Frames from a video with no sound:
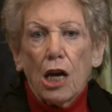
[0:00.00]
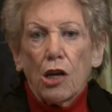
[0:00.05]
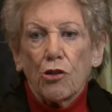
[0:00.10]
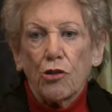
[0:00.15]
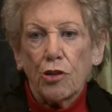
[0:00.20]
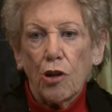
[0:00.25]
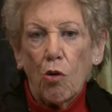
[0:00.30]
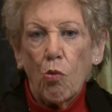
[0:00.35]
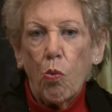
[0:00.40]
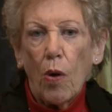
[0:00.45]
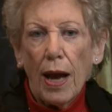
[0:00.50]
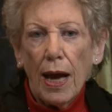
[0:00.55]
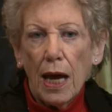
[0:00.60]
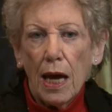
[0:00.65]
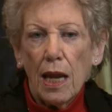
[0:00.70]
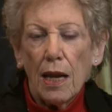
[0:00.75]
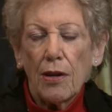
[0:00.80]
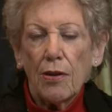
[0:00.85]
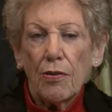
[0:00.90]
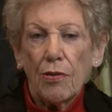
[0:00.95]
So
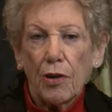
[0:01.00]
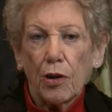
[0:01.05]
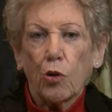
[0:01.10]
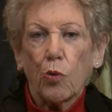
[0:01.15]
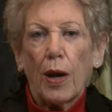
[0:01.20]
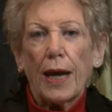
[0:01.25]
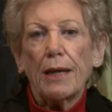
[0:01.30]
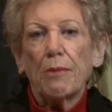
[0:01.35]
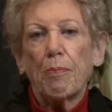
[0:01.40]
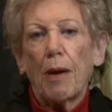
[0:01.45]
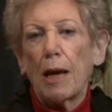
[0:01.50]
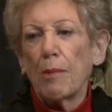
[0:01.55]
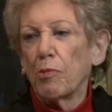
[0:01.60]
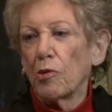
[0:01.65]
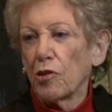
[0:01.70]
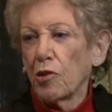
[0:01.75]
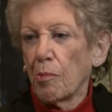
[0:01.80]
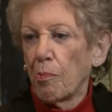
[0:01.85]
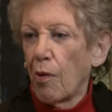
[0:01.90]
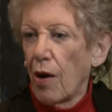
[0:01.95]
when the Great
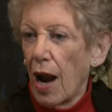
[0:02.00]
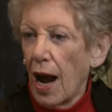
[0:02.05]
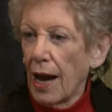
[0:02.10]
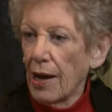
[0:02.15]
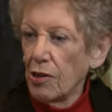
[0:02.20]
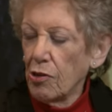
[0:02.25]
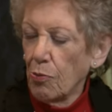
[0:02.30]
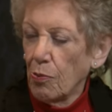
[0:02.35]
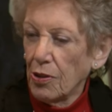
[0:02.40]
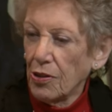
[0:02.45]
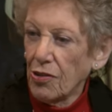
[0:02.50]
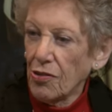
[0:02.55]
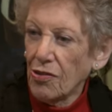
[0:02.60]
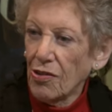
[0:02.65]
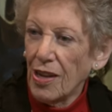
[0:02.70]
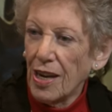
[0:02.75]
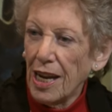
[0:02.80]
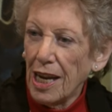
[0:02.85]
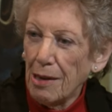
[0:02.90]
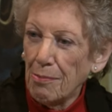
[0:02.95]
Papal Surprise, which is
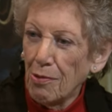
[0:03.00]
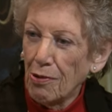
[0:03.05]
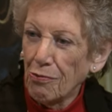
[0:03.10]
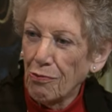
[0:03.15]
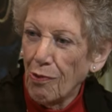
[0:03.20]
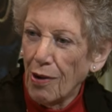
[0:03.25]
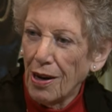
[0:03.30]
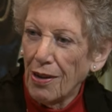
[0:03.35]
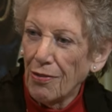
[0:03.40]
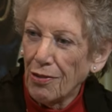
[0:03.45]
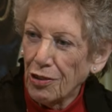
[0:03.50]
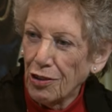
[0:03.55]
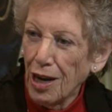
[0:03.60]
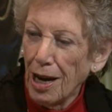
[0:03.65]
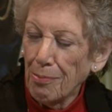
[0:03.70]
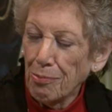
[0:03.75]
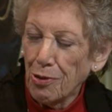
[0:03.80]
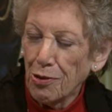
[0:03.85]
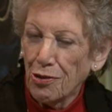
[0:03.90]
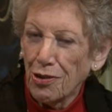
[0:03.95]
the name of one of the
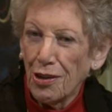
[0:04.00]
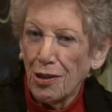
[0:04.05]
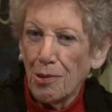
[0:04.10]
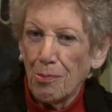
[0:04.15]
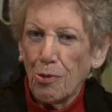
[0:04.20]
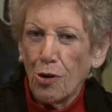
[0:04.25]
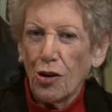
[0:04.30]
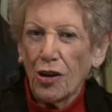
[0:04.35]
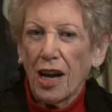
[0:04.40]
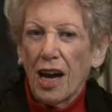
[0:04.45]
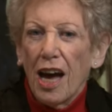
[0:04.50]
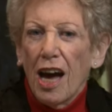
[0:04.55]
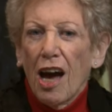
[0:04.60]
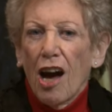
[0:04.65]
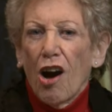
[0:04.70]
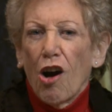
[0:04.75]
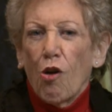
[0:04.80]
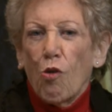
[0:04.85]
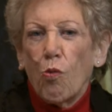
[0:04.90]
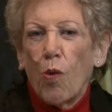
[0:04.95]
chapters in the book,
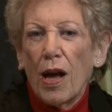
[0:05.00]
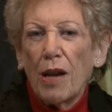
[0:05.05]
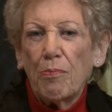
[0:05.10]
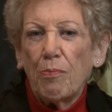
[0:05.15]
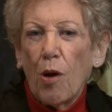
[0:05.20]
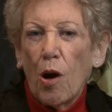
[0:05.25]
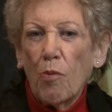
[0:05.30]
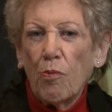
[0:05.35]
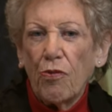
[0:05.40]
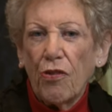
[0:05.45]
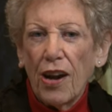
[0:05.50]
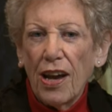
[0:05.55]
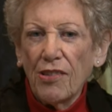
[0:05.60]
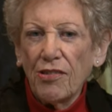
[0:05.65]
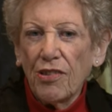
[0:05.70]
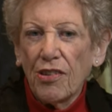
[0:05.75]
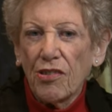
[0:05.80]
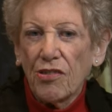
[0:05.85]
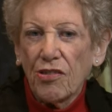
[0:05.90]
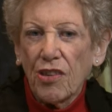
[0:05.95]
mm-hmm. when Pope
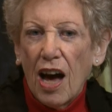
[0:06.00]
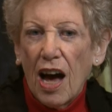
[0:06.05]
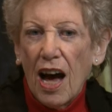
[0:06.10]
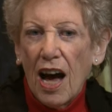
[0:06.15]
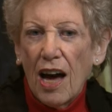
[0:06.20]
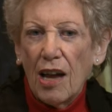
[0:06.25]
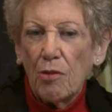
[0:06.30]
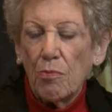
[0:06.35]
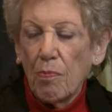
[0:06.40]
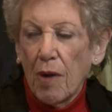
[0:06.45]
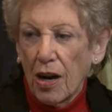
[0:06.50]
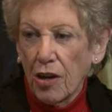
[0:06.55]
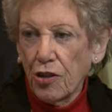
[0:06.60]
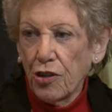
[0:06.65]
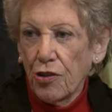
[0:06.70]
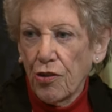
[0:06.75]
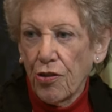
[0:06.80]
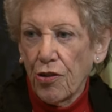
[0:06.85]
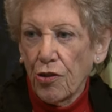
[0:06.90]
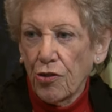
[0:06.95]
Francis on
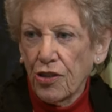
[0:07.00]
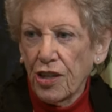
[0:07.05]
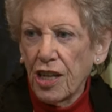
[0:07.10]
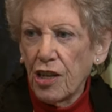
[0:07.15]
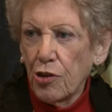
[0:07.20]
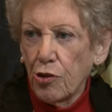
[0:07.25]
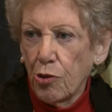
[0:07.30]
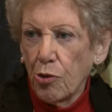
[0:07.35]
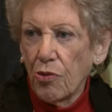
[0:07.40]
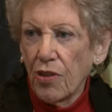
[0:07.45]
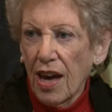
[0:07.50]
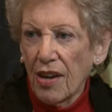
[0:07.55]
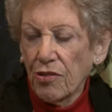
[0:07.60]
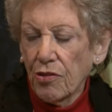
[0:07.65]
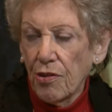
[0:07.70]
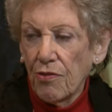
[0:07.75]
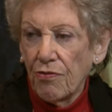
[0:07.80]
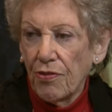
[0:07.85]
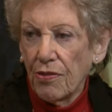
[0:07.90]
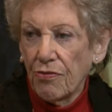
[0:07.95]
March 13,
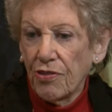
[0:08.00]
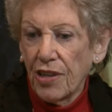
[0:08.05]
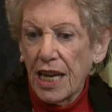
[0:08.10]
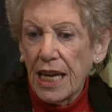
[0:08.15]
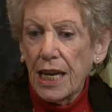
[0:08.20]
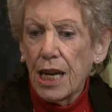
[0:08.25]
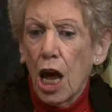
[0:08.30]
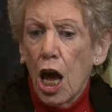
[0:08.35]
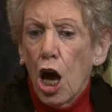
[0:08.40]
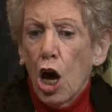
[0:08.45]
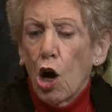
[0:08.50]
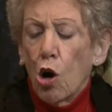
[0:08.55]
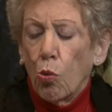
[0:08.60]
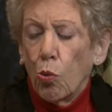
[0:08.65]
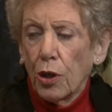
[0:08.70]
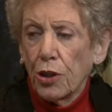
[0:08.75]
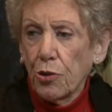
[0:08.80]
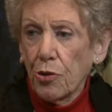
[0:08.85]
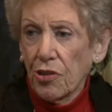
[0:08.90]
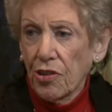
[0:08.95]
2015,
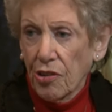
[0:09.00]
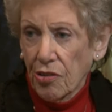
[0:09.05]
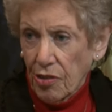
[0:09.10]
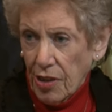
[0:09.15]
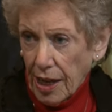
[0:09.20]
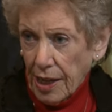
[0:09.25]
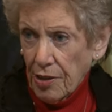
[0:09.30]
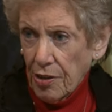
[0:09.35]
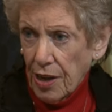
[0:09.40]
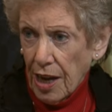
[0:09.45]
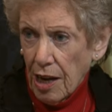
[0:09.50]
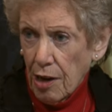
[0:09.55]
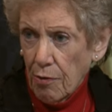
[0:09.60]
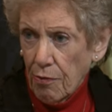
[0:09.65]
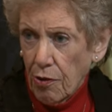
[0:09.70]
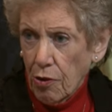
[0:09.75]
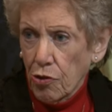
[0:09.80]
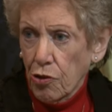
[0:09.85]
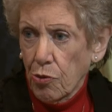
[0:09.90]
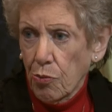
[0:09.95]
which was the second
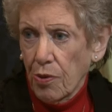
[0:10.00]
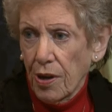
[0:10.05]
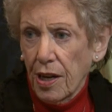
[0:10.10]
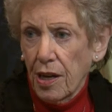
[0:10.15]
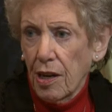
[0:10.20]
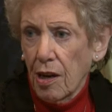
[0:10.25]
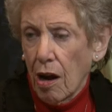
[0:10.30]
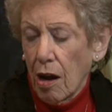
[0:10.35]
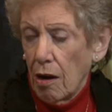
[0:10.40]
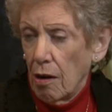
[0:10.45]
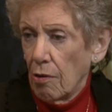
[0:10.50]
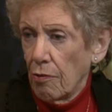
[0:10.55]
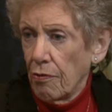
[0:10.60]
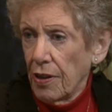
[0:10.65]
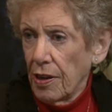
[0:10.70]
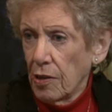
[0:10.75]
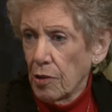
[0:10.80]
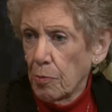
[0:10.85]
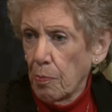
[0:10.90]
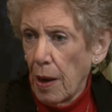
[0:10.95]
anniversary of
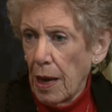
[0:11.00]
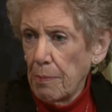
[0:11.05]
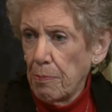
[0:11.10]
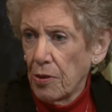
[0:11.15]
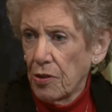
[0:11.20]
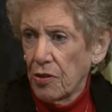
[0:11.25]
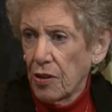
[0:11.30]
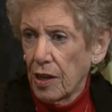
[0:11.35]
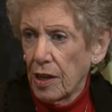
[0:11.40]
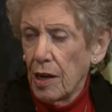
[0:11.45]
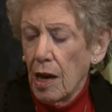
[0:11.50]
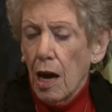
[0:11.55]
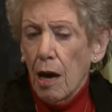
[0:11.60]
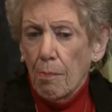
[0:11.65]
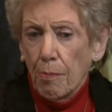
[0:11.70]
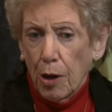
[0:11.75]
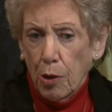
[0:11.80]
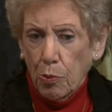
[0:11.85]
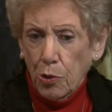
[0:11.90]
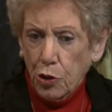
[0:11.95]
his papacy,
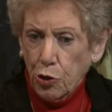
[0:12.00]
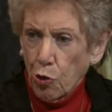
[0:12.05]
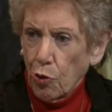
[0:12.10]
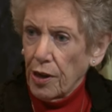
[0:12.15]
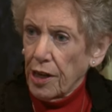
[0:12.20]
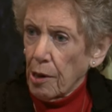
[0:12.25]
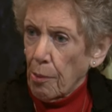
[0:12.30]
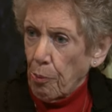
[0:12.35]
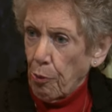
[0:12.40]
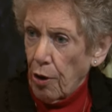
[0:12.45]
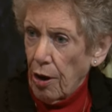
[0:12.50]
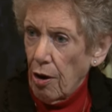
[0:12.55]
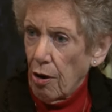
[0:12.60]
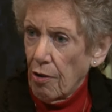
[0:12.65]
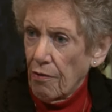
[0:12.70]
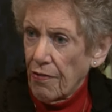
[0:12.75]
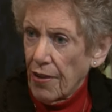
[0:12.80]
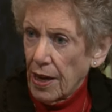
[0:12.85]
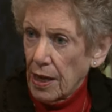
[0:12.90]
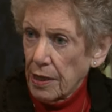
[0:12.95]
but it was during a prayer
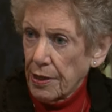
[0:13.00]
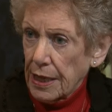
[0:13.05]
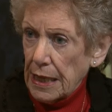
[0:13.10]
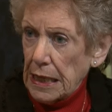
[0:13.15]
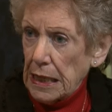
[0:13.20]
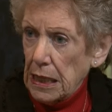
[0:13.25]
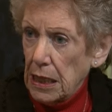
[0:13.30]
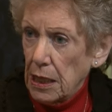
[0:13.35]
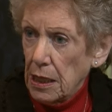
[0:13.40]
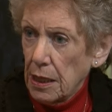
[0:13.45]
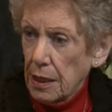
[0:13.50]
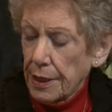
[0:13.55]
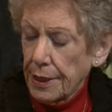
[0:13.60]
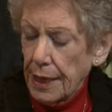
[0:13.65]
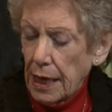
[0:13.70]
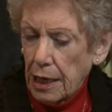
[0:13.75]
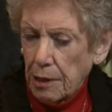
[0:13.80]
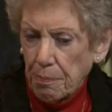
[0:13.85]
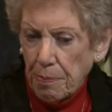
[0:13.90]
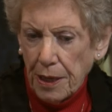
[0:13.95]
event in
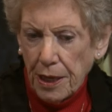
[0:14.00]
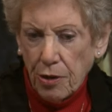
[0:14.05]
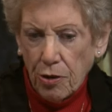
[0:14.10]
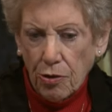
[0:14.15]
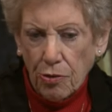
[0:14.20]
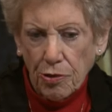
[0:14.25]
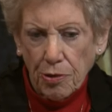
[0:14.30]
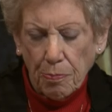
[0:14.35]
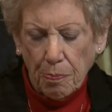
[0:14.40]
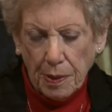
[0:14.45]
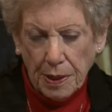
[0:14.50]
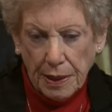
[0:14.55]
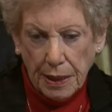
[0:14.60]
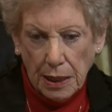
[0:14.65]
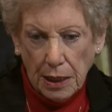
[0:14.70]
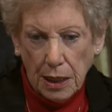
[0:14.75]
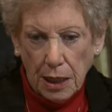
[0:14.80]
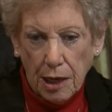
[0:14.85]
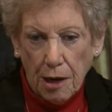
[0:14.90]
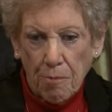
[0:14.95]
St. Peter's
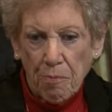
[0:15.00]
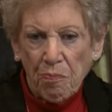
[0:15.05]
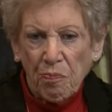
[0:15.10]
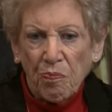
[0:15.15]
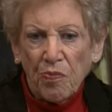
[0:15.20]
Basilica,